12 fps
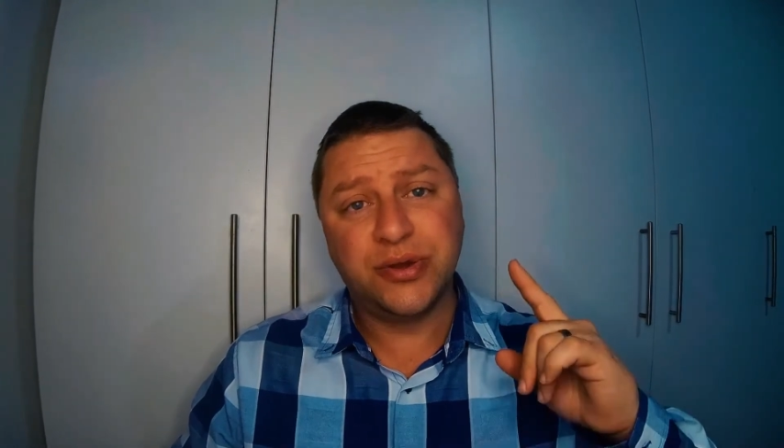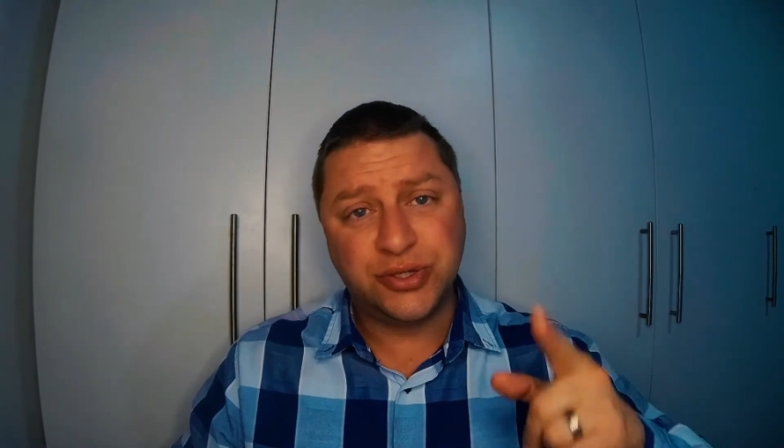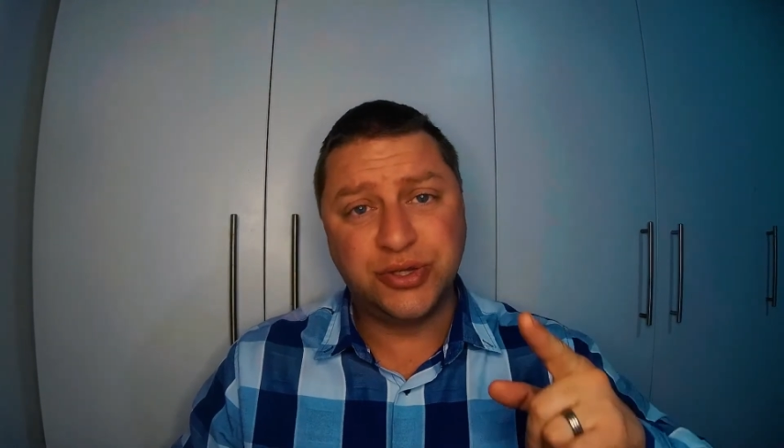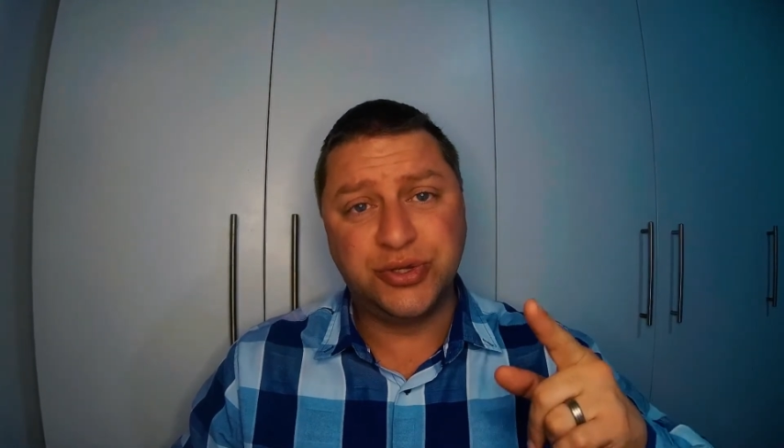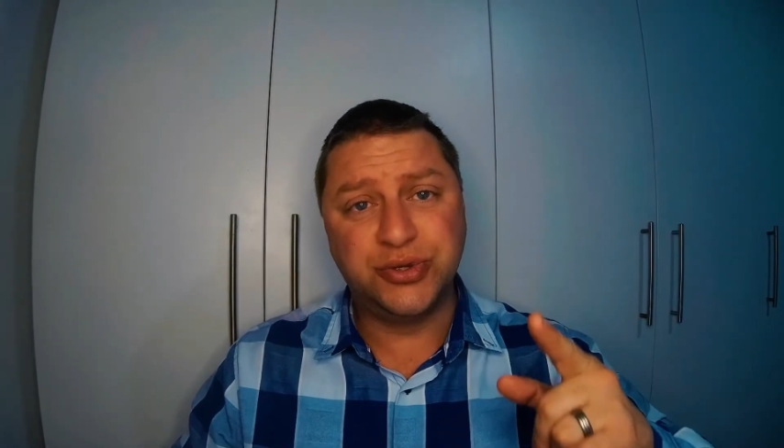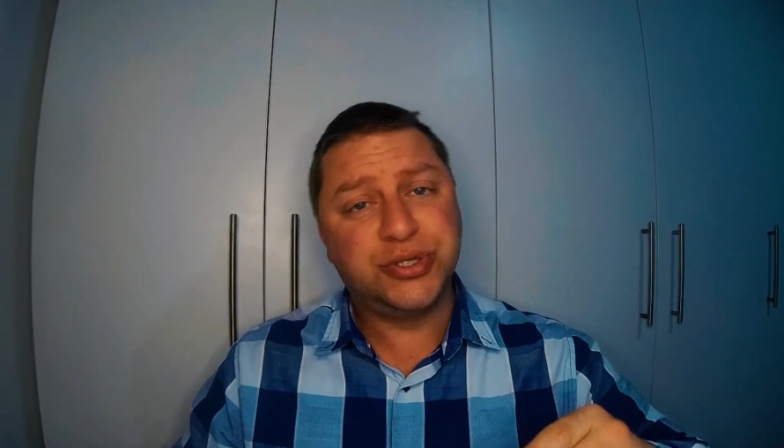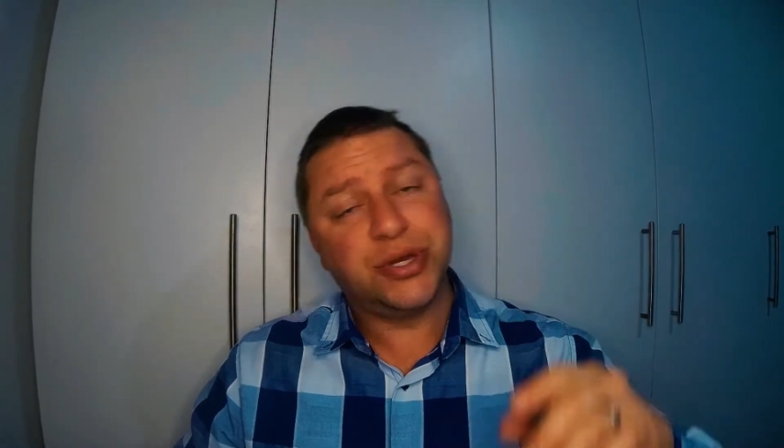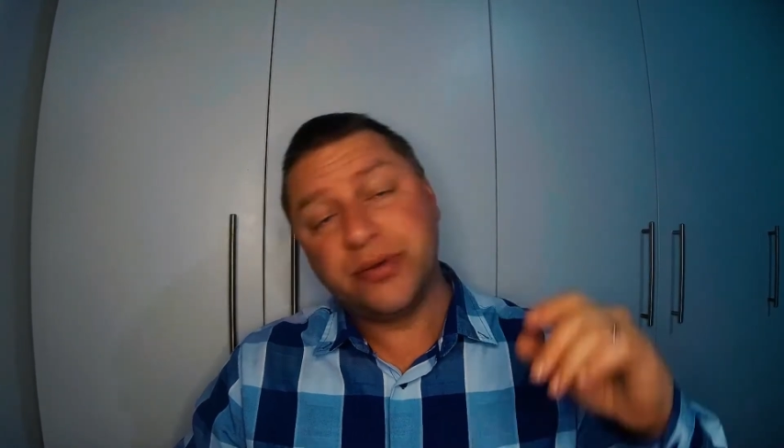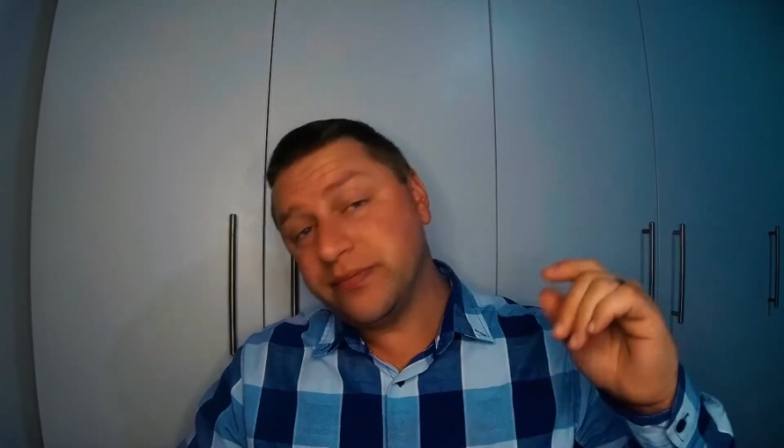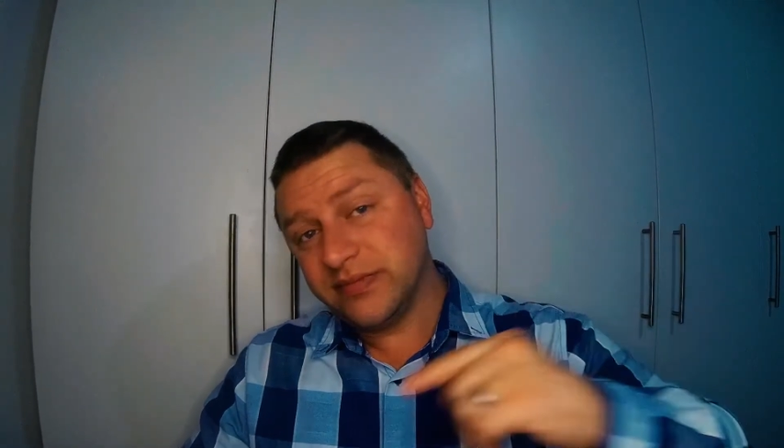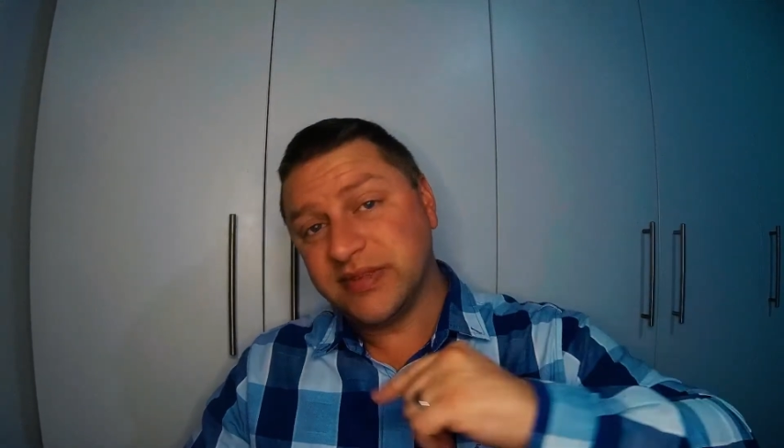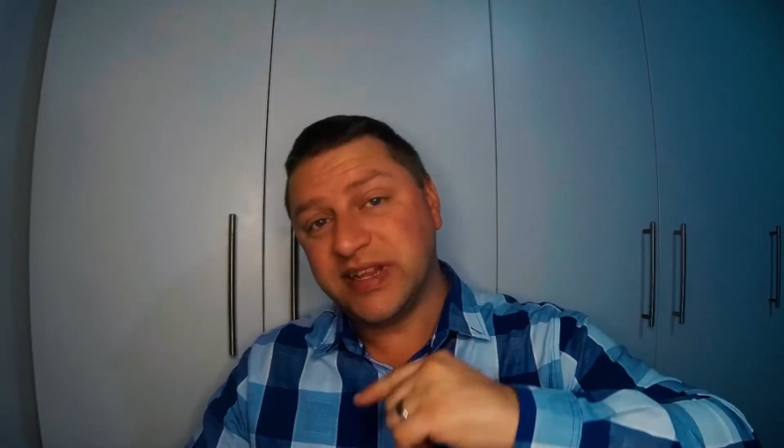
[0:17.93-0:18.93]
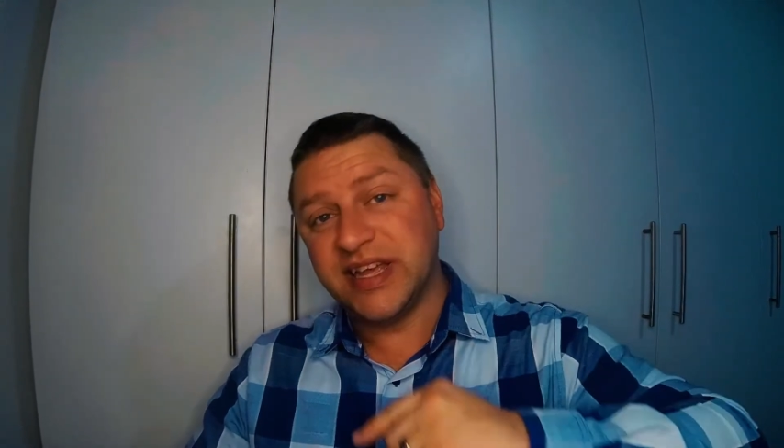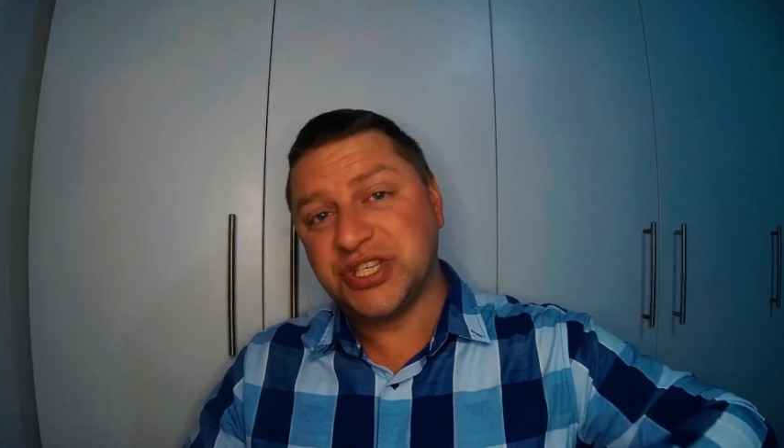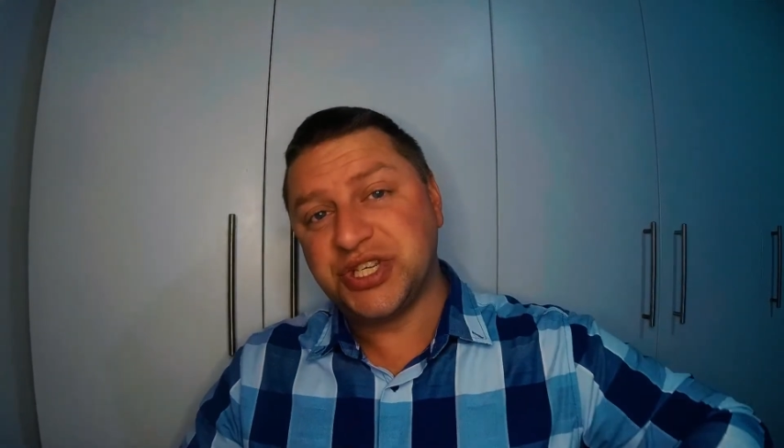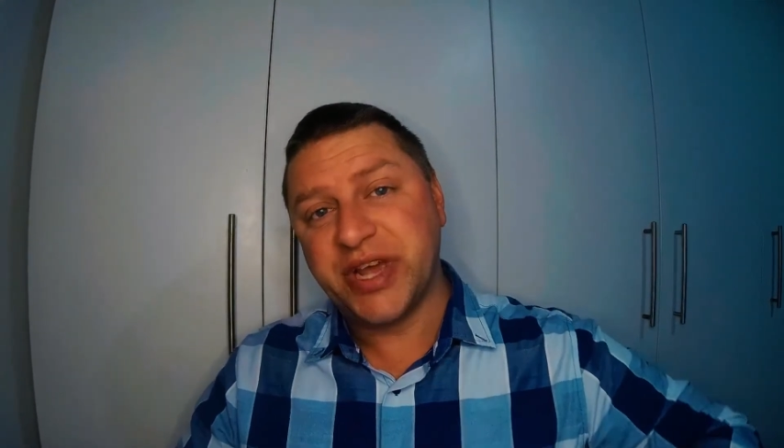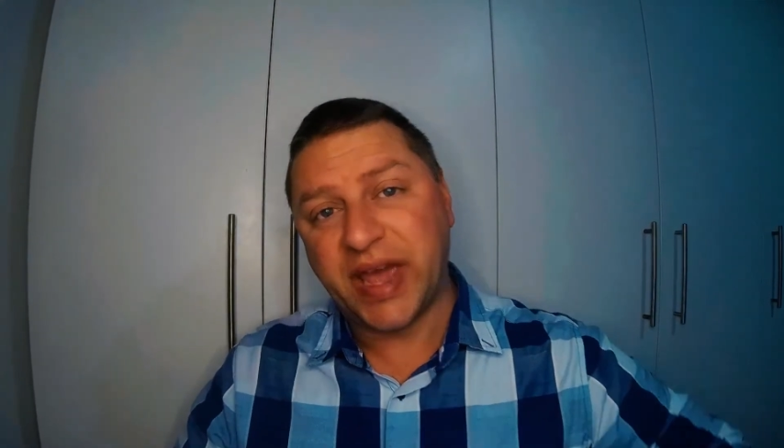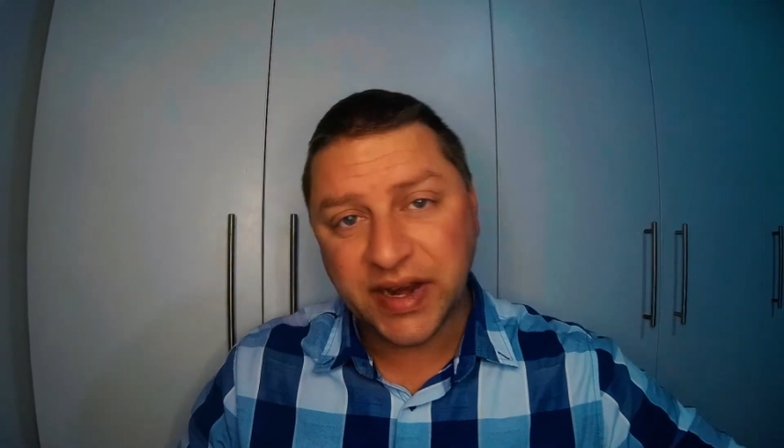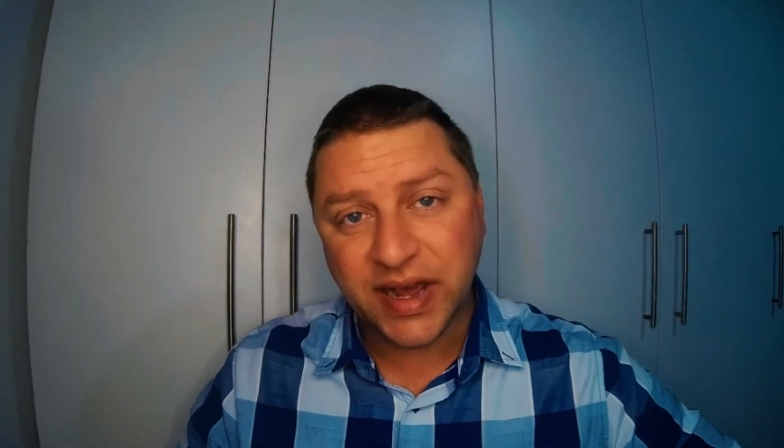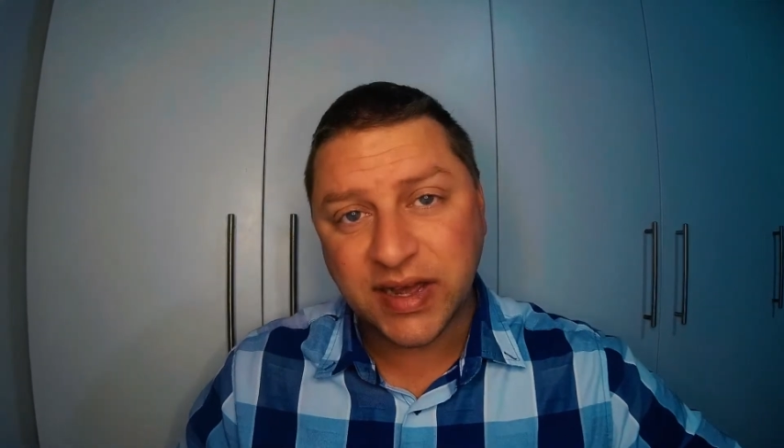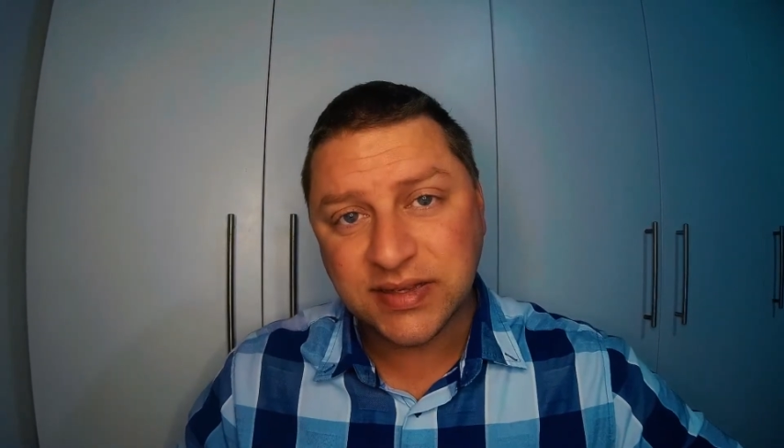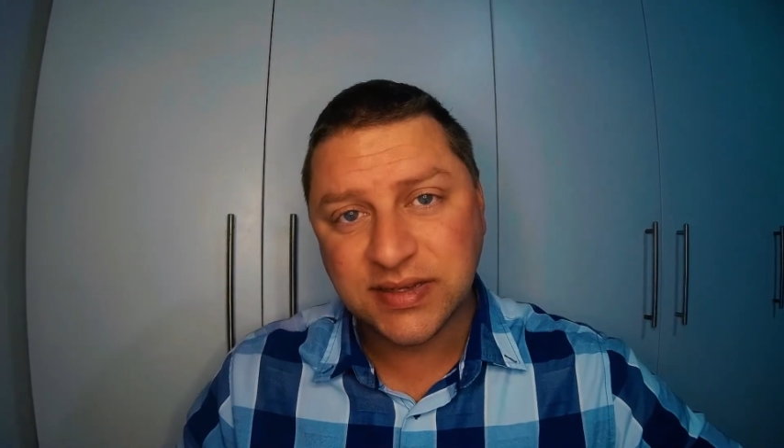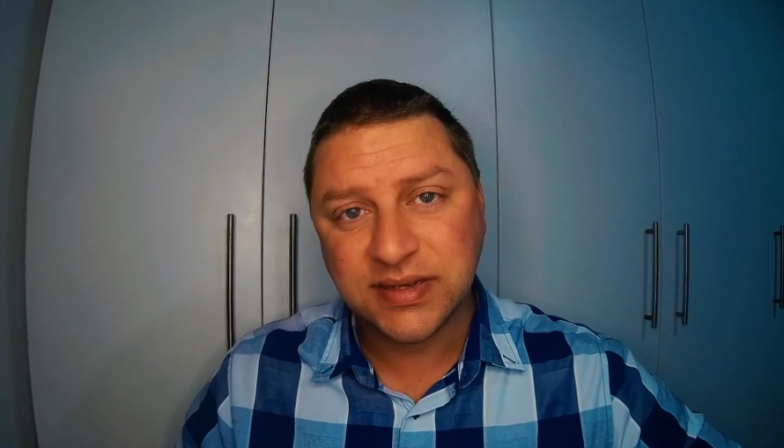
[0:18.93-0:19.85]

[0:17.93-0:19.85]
to do so. Let's check it out.